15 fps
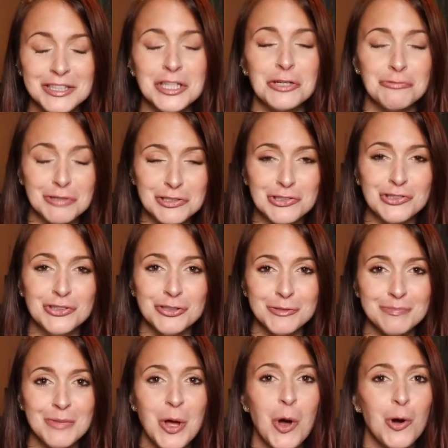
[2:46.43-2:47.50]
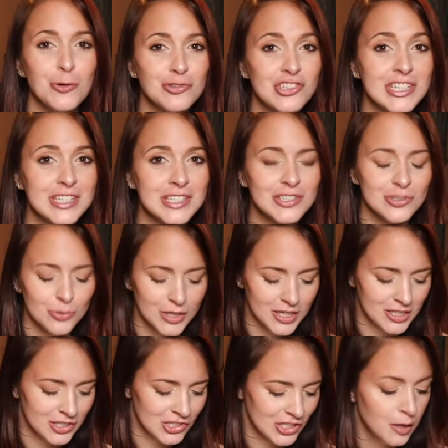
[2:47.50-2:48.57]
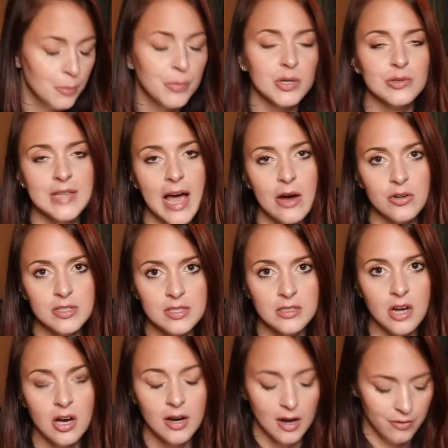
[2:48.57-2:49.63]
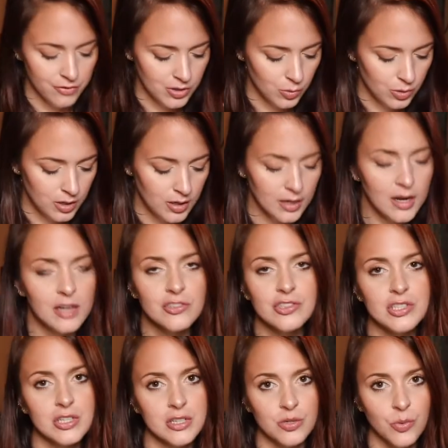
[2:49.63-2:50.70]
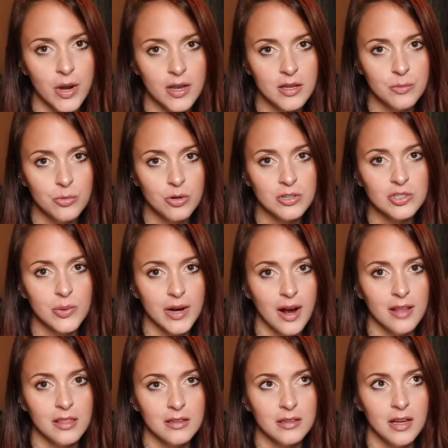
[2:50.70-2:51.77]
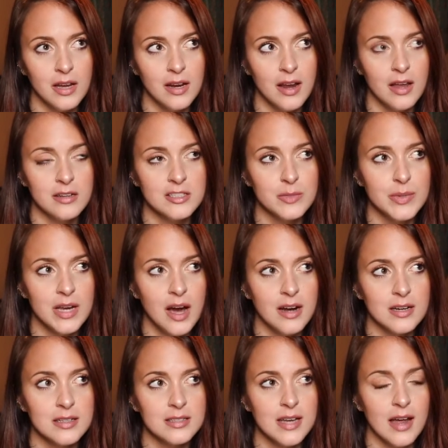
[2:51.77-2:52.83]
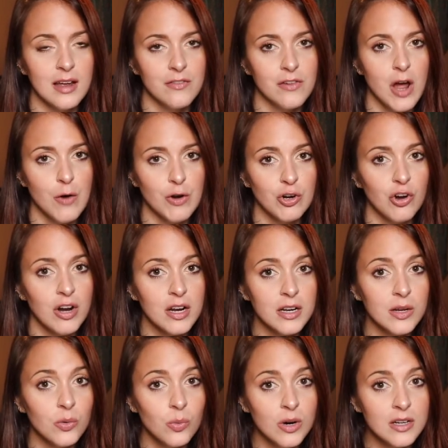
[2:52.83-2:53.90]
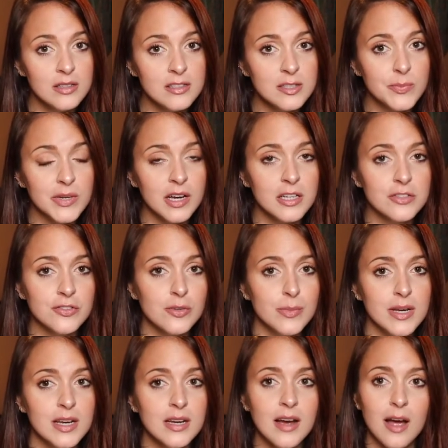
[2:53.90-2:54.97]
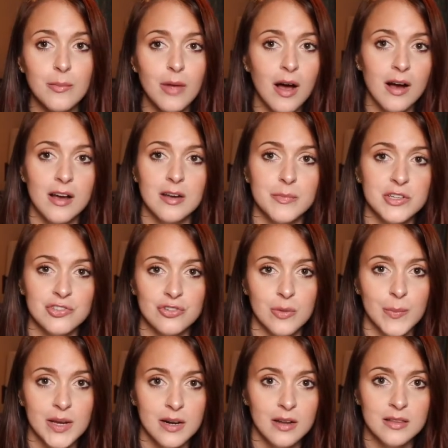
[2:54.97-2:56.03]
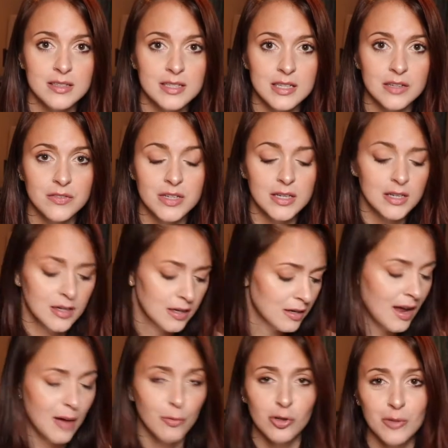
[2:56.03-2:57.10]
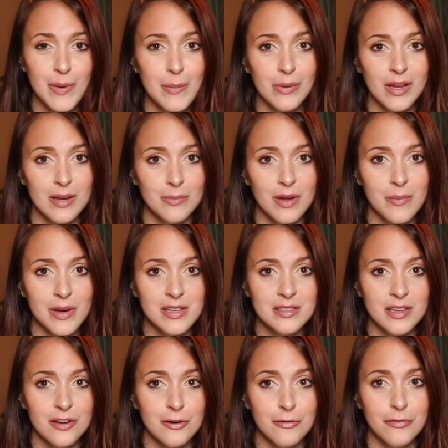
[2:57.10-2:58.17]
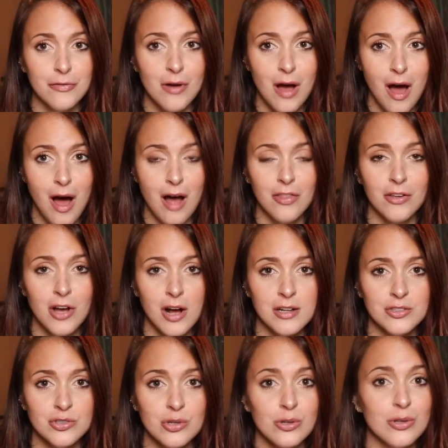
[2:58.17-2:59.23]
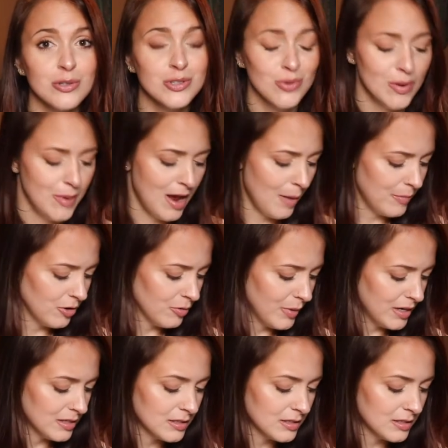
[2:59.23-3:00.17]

the original OG Switch, but it was out of stock everywhere and I just couldn't wait anymore, so I got the Lite. And to be honest, I have not regretted it once, because for me, I'm not gonna be streaming on the TV. I'm only playing by myself on the console, so I'm happy with my